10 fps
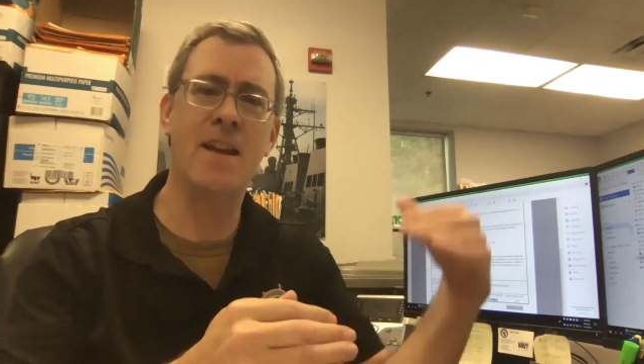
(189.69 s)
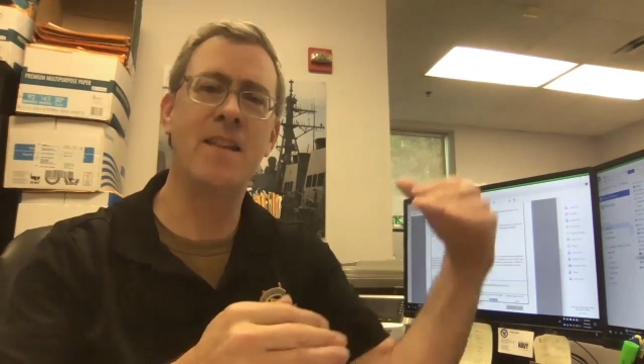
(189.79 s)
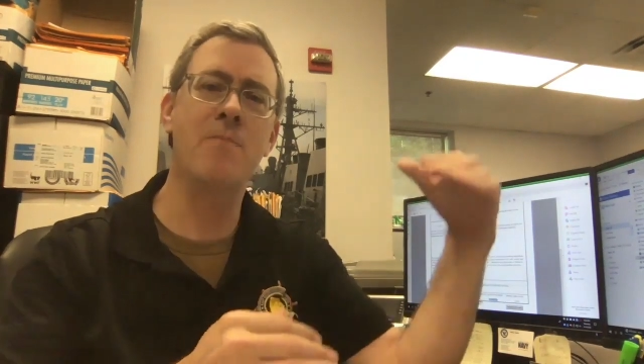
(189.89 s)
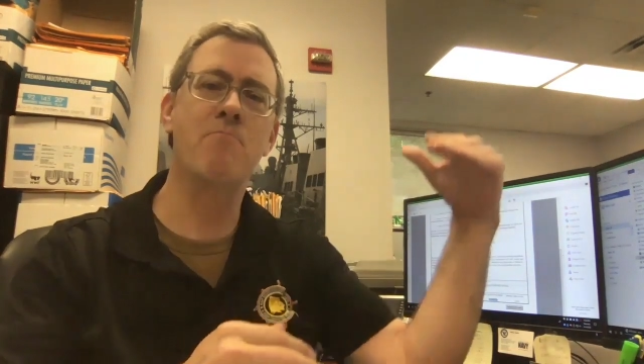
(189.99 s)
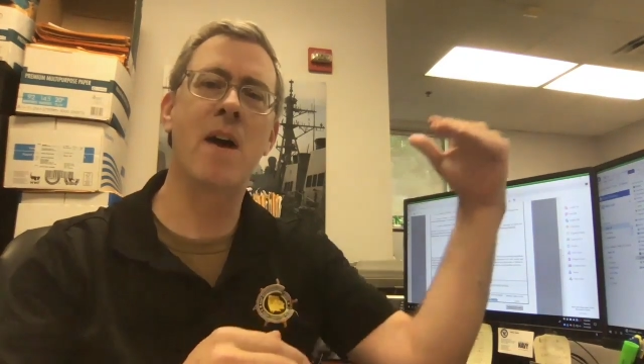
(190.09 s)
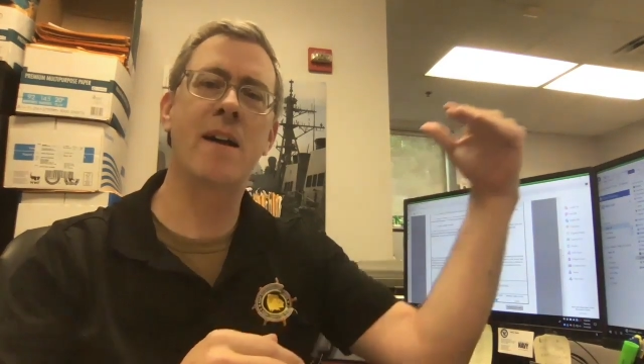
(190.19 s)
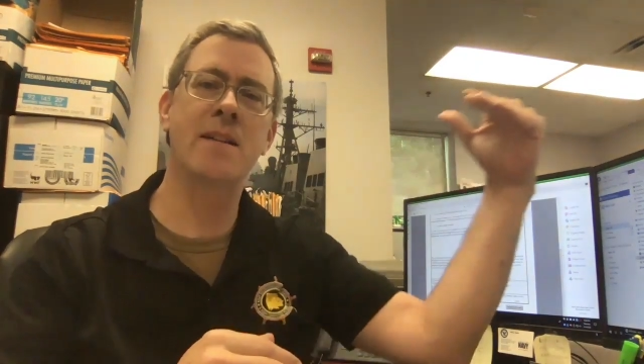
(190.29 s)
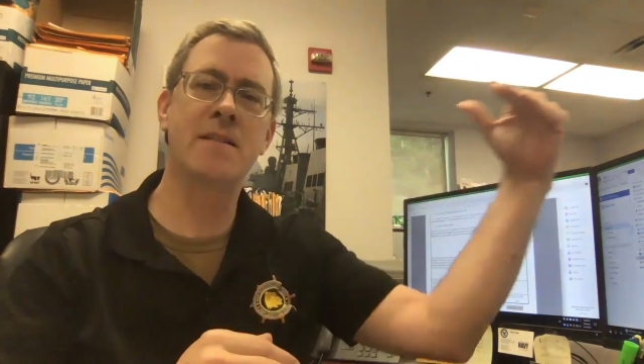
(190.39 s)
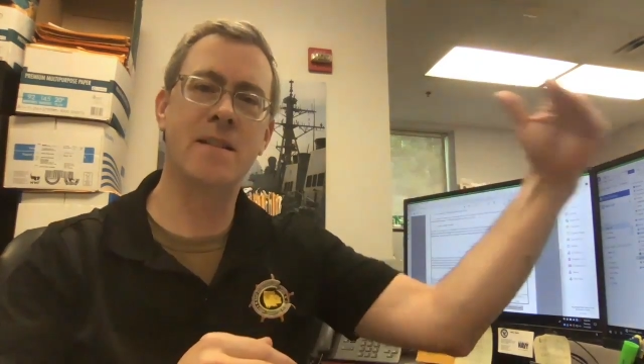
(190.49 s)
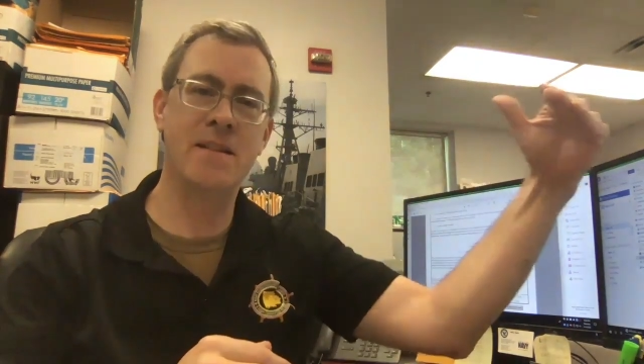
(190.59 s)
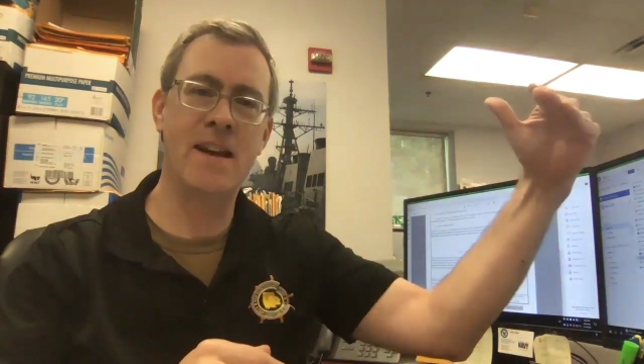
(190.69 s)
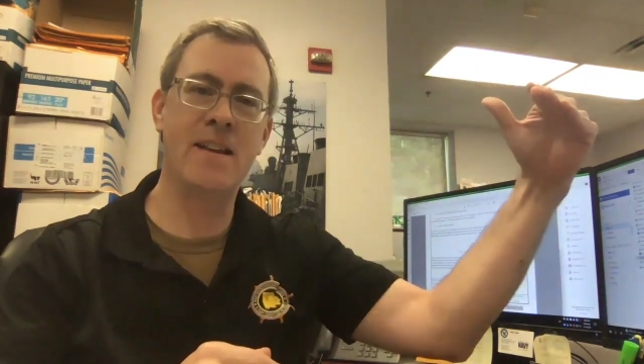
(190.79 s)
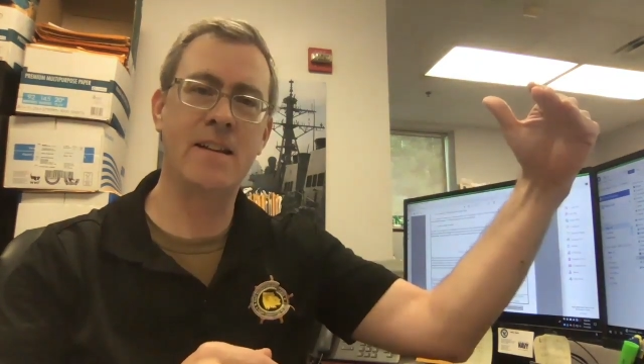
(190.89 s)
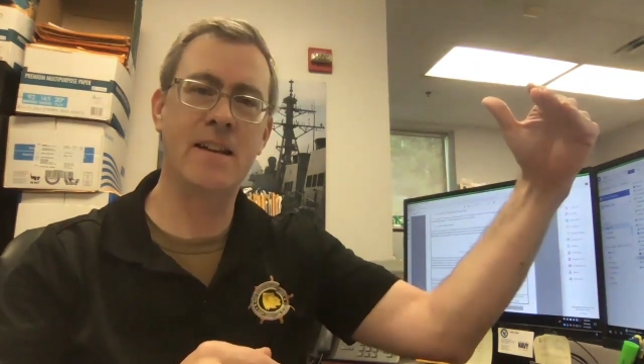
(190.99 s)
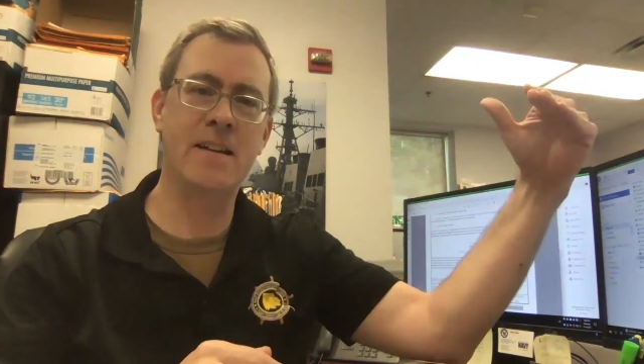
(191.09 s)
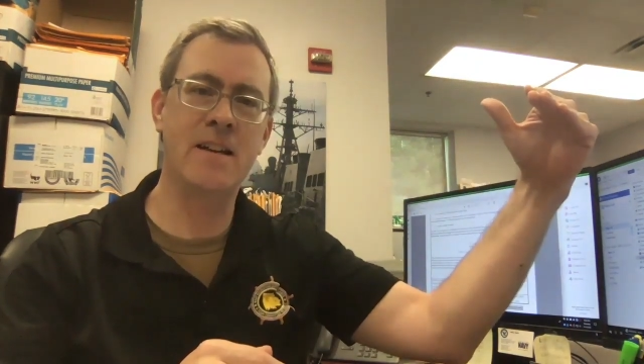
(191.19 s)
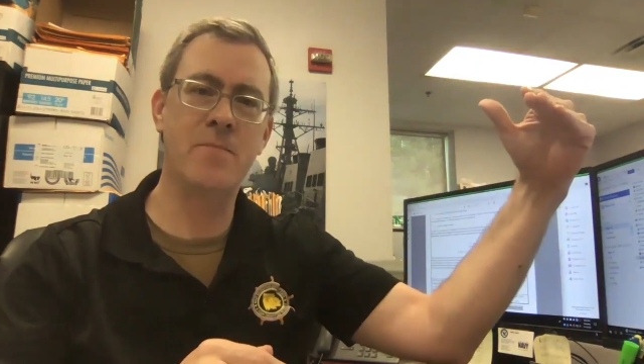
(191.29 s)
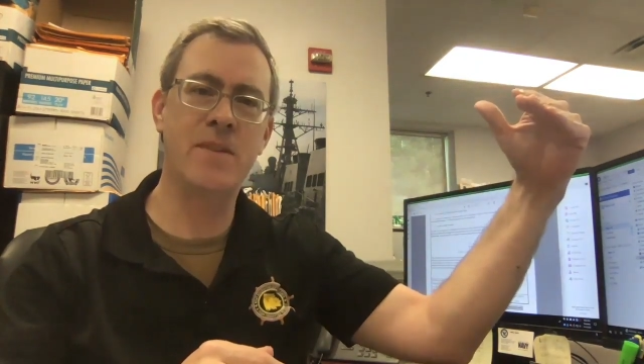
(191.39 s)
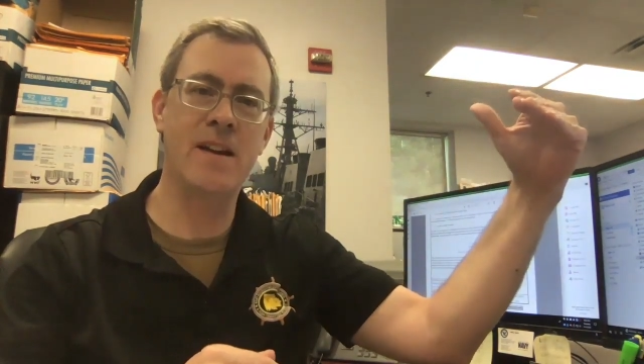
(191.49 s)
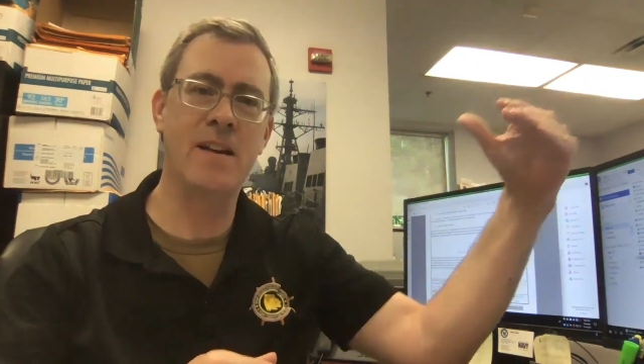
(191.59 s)
and then minus the day that they
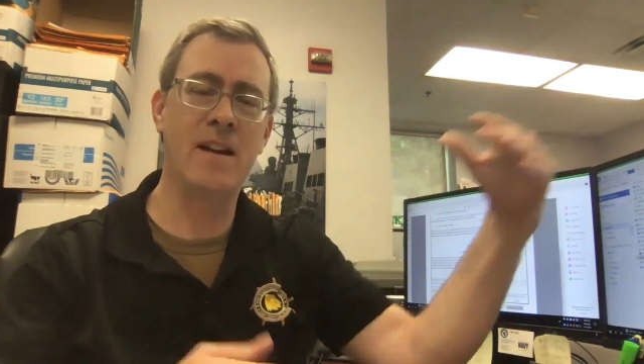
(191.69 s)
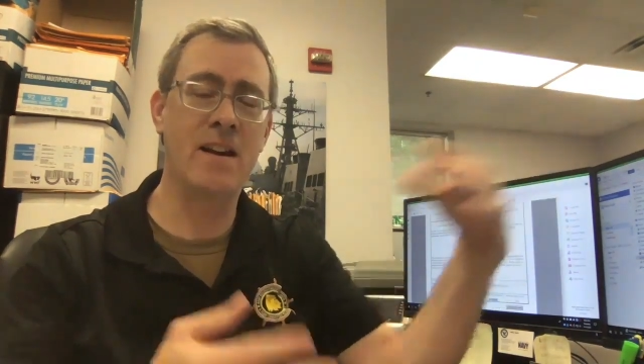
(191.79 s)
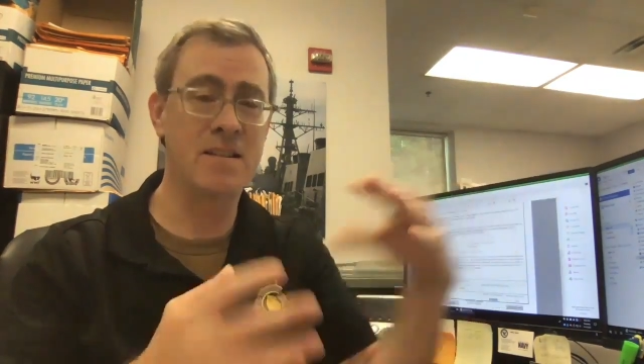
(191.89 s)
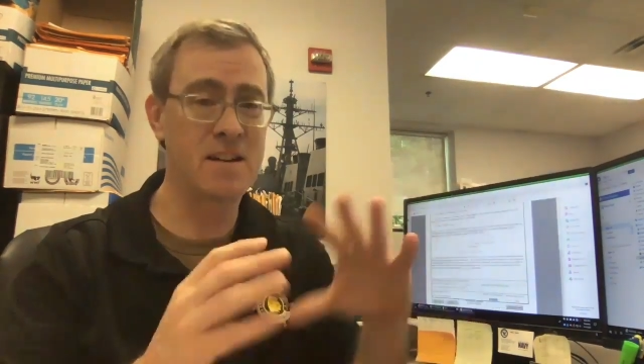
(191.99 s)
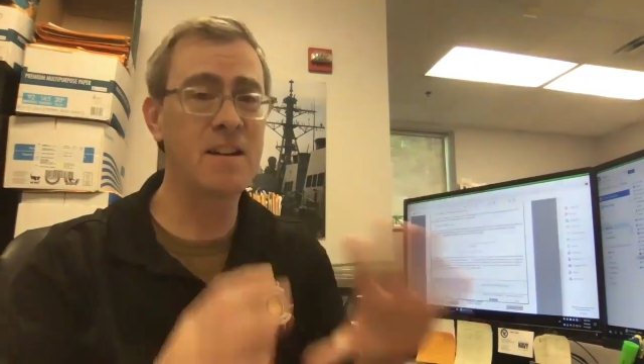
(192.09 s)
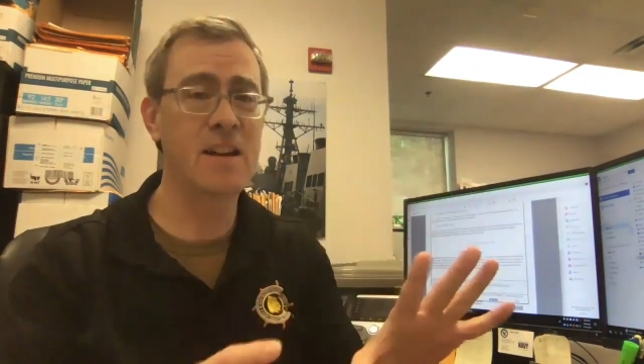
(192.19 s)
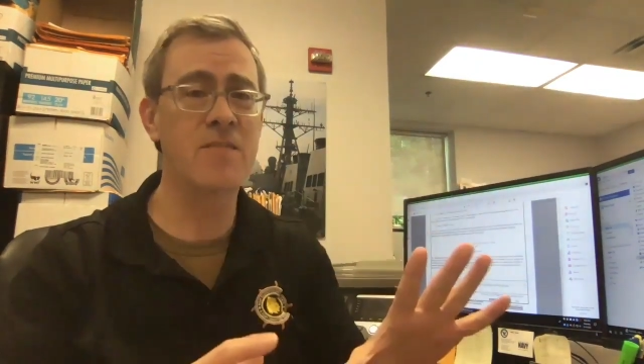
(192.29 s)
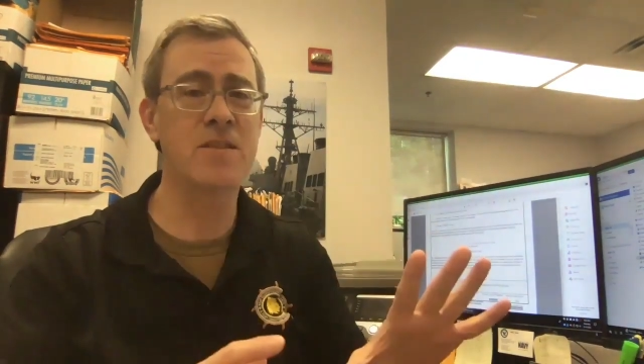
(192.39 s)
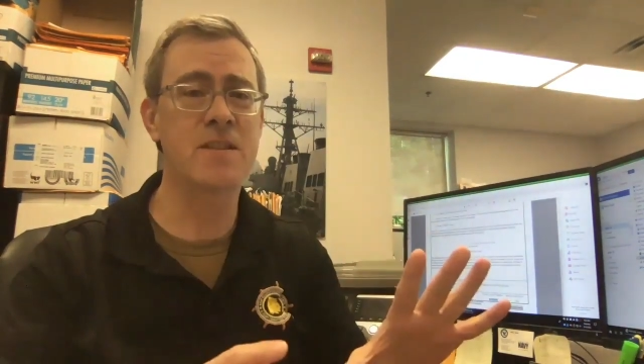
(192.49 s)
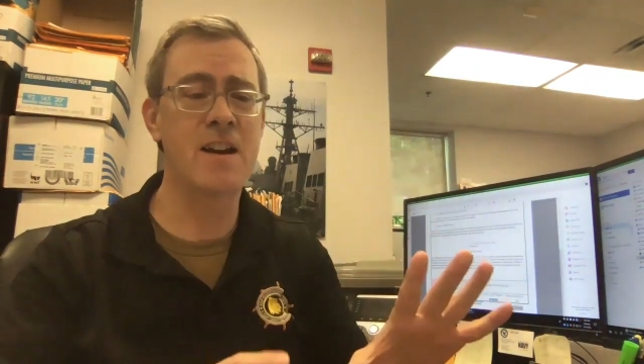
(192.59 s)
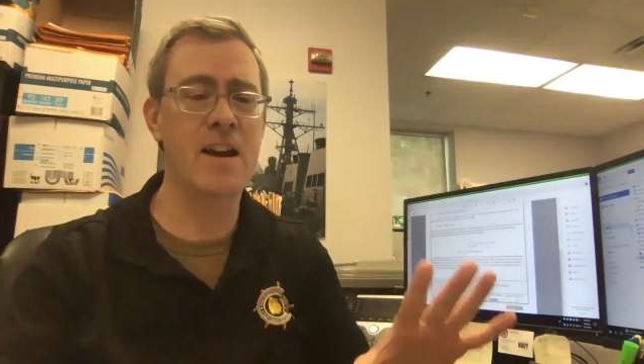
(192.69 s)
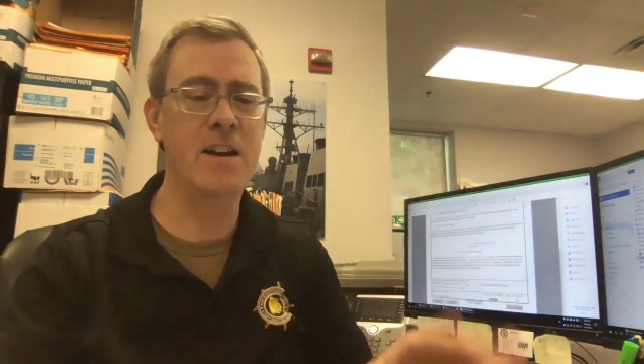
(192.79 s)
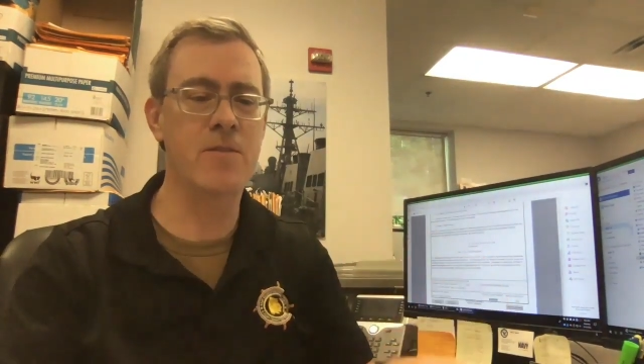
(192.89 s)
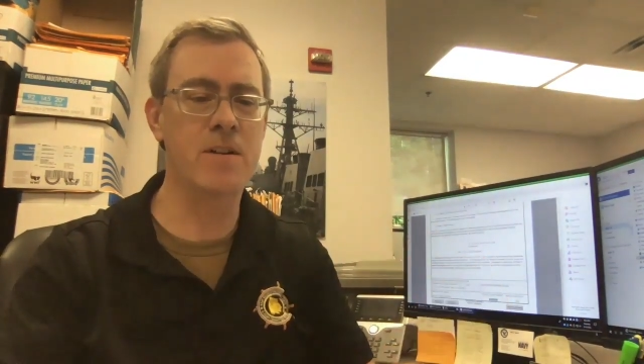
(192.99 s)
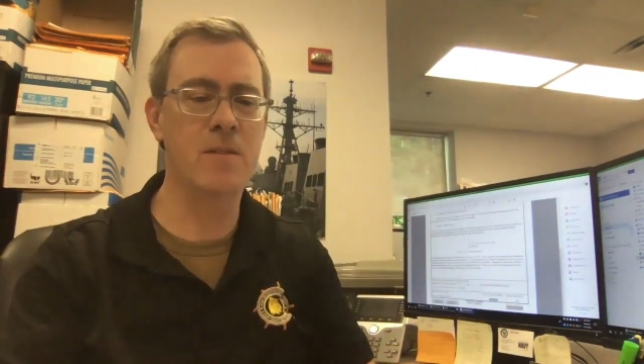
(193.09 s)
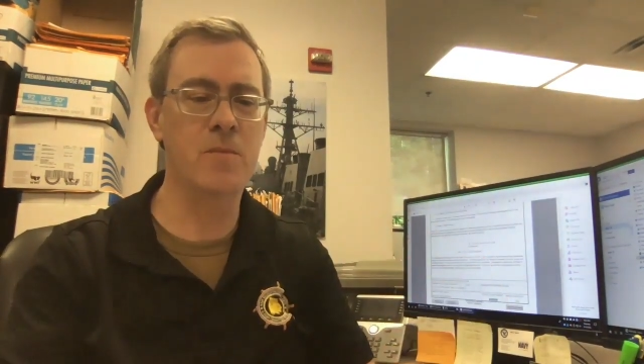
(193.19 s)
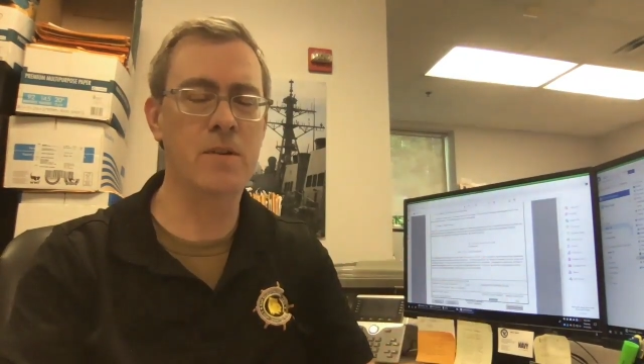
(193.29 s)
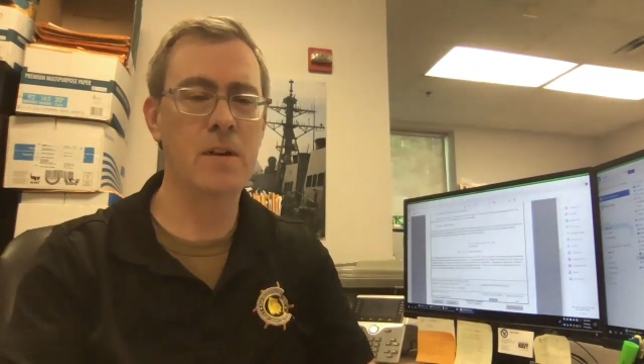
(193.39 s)
DEP'd in, and it's going to give us an accurate number.